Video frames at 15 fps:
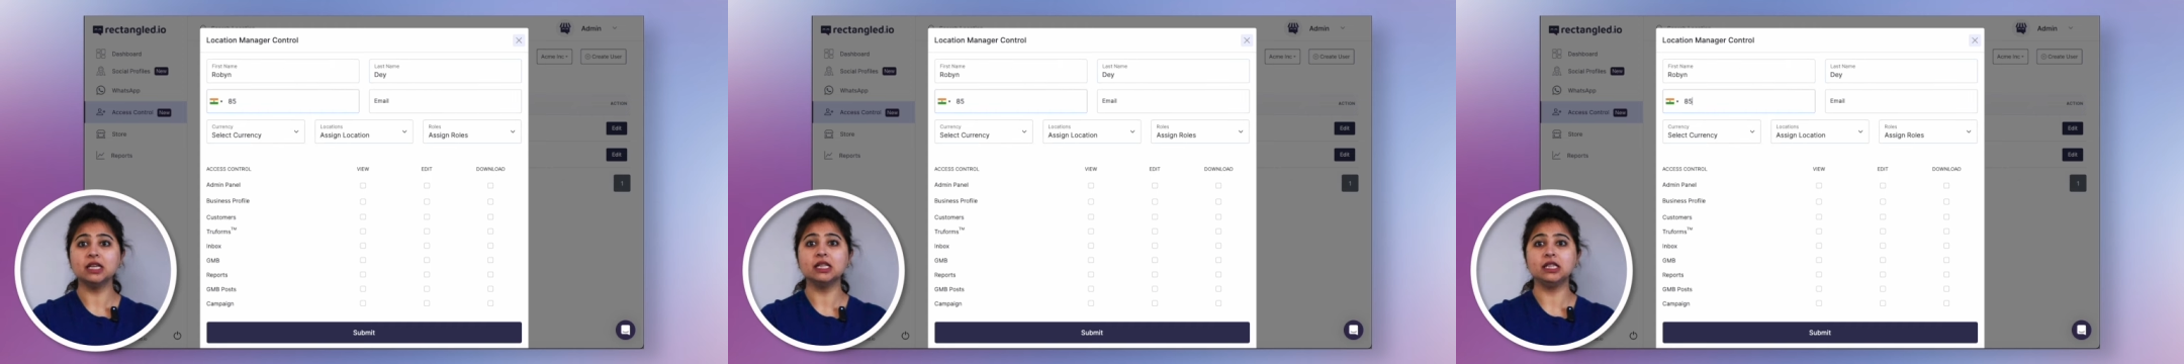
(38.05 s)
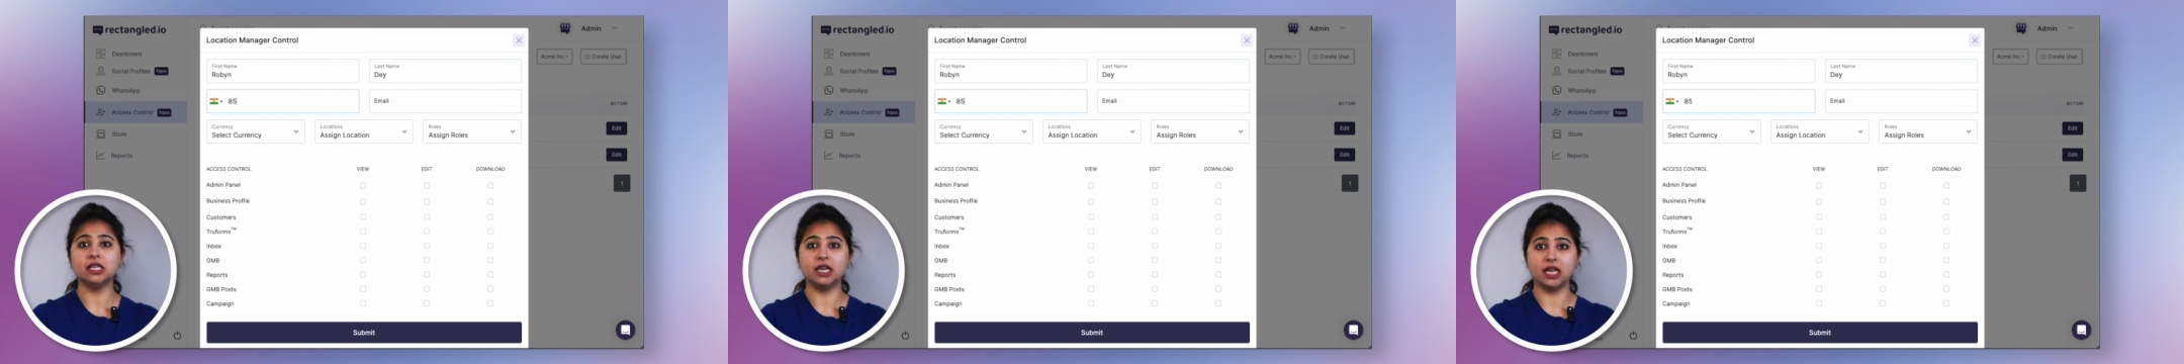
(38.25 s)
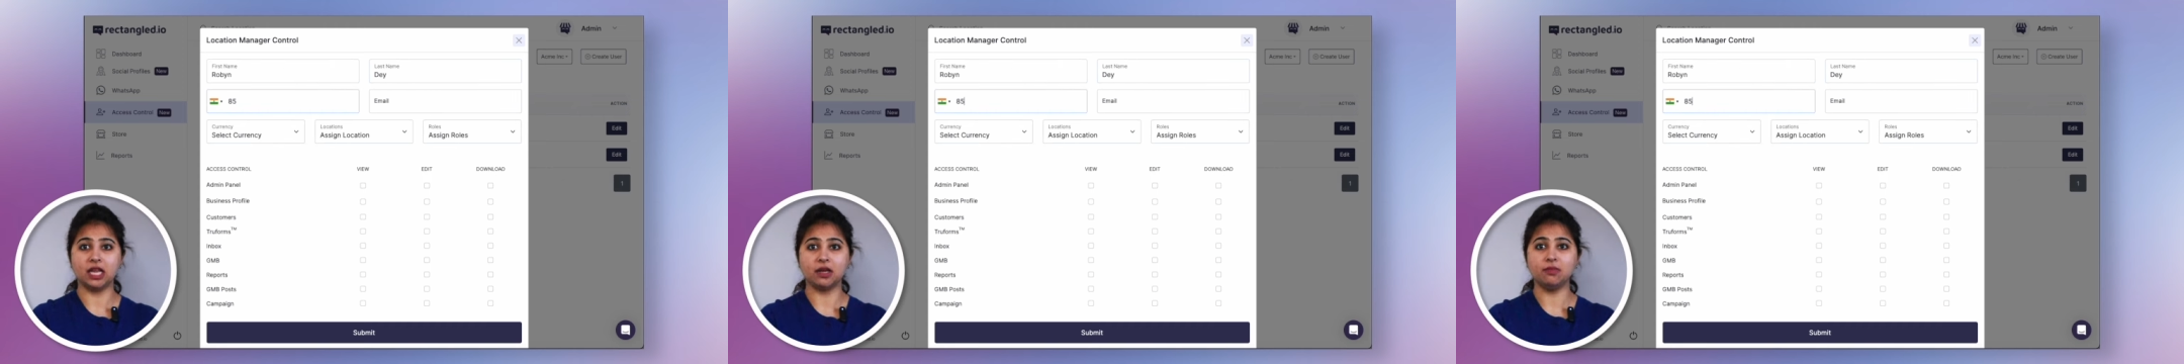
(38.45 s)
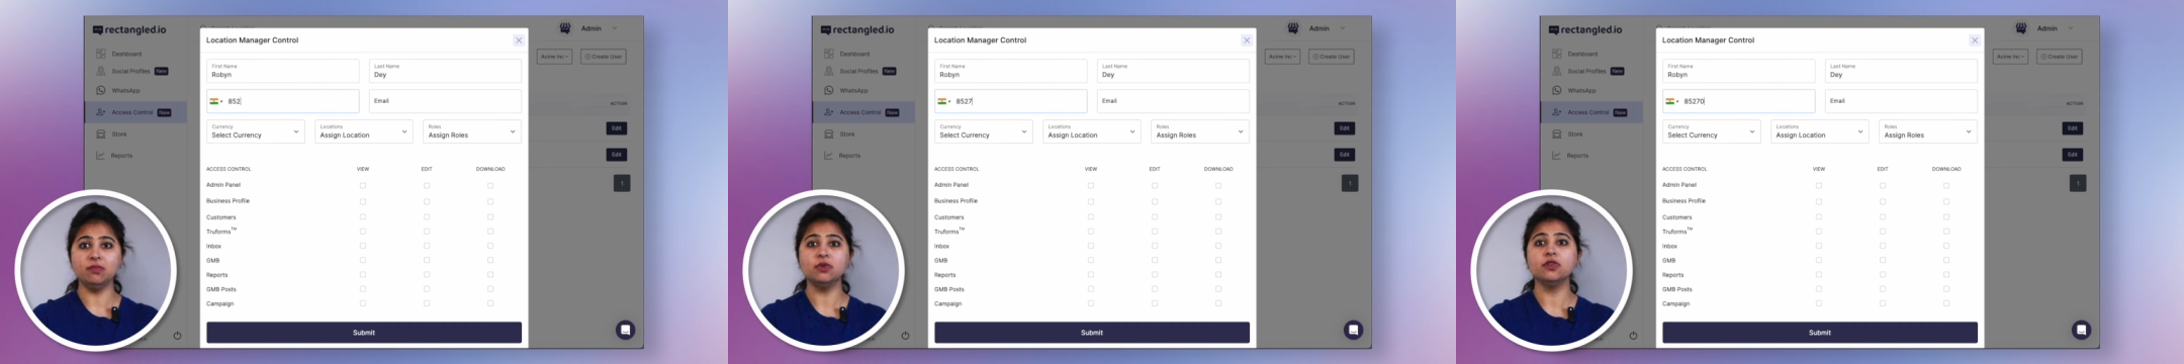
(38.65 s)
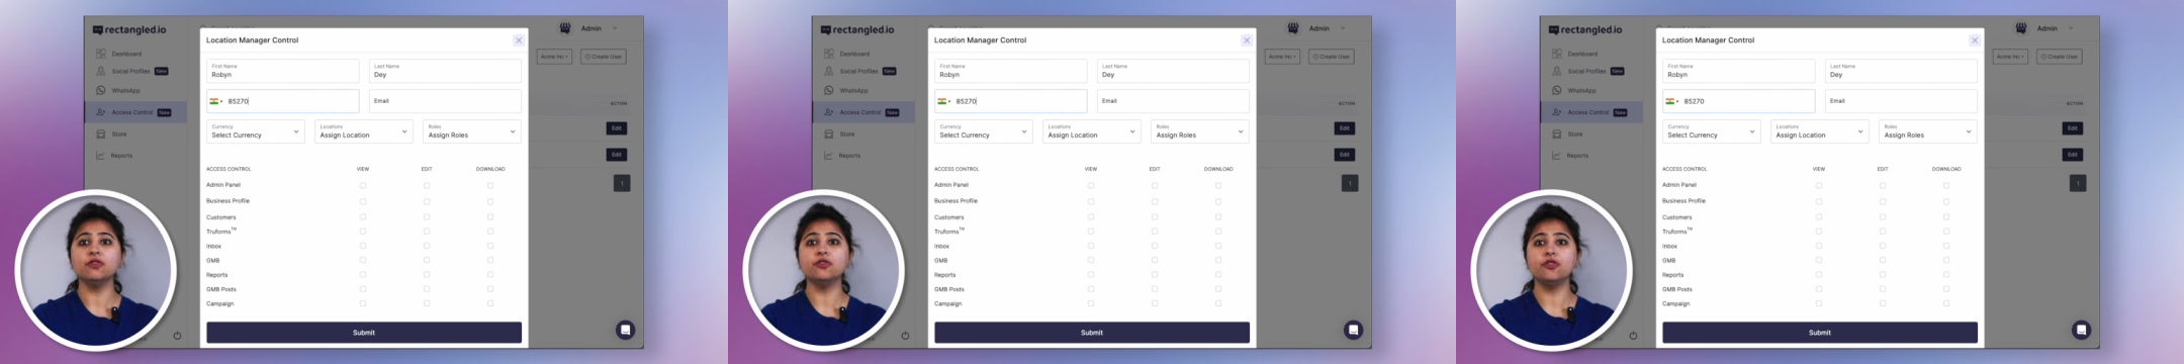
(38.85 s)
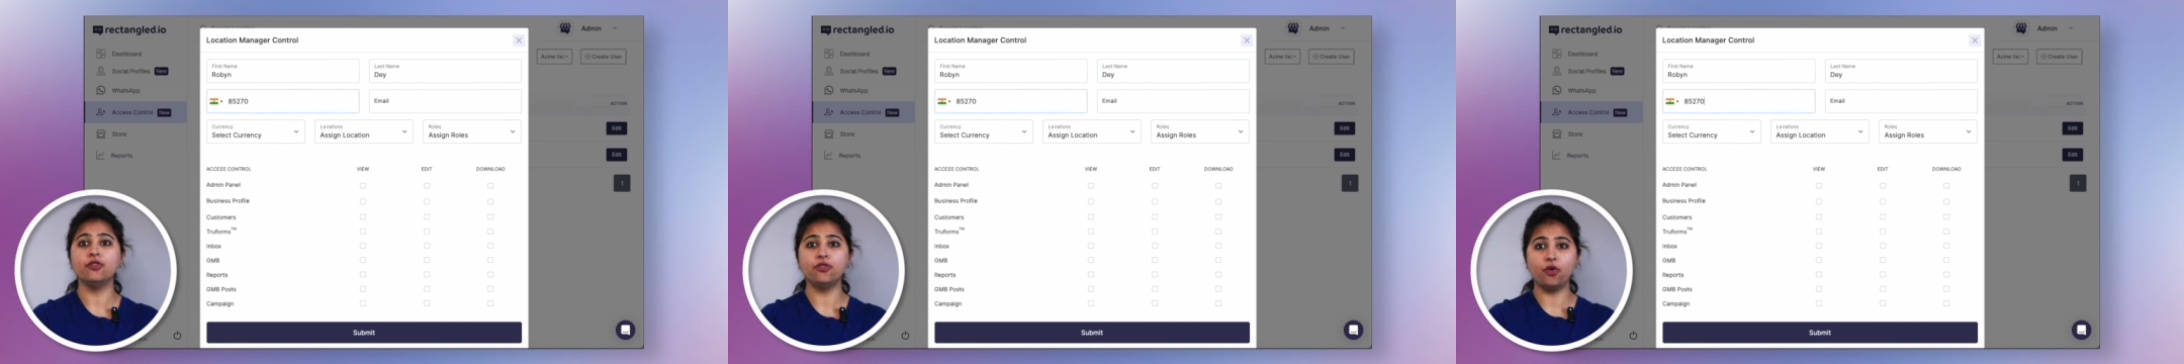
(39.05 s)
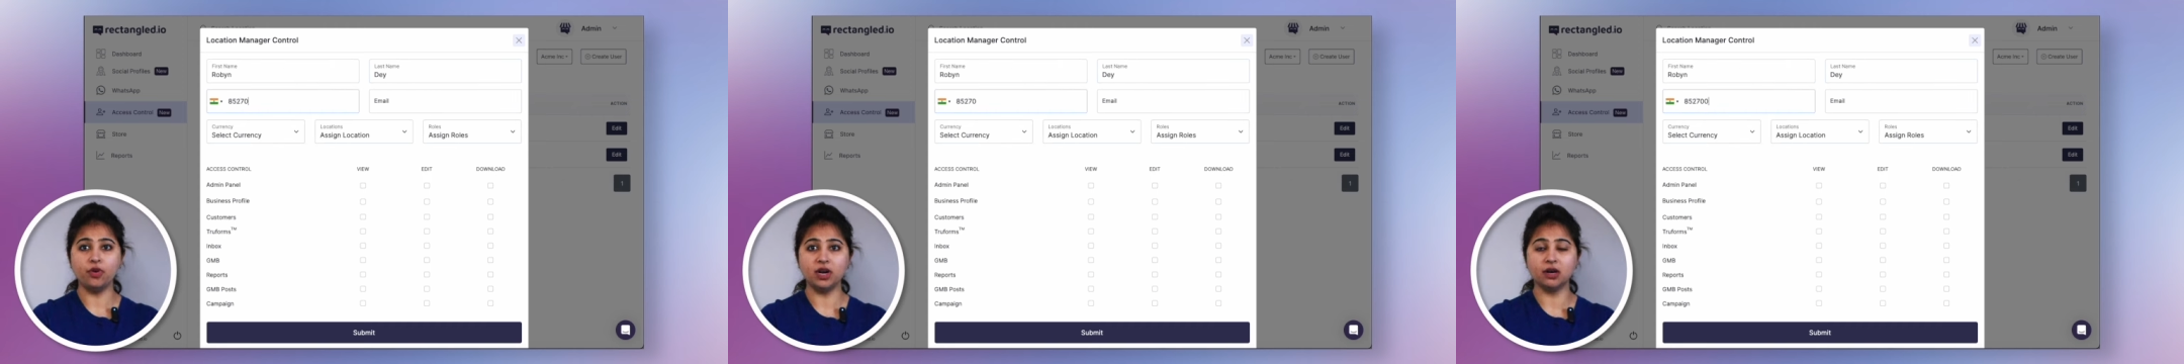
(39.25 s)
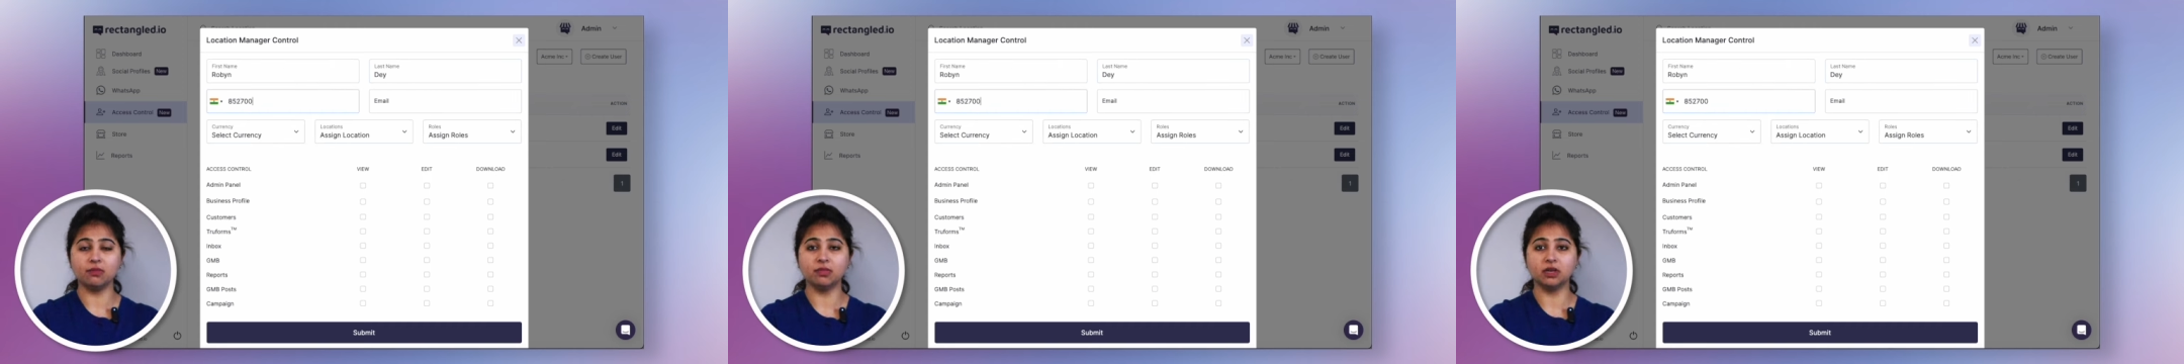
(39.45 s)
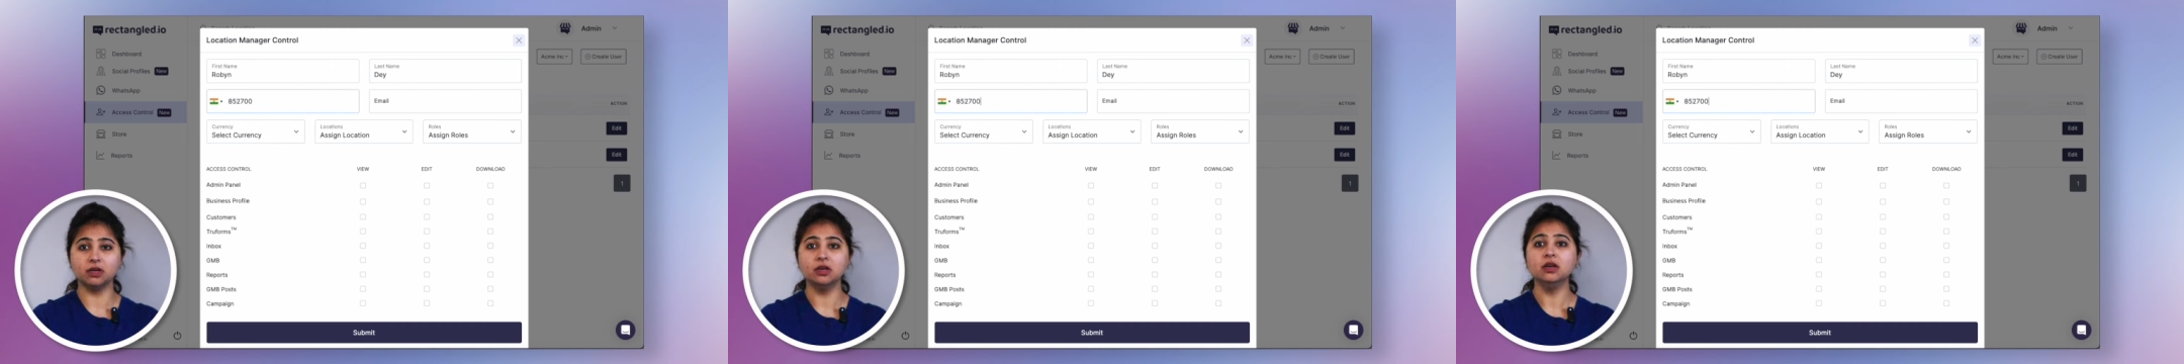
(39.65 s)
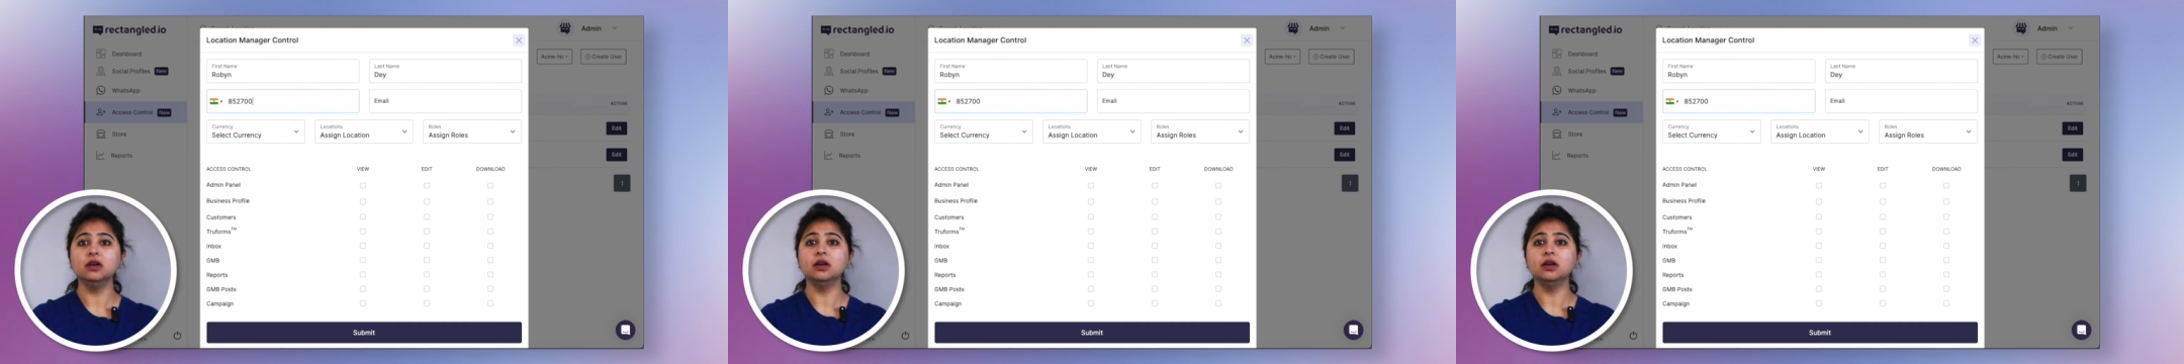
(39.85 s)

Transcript: the name, phone number,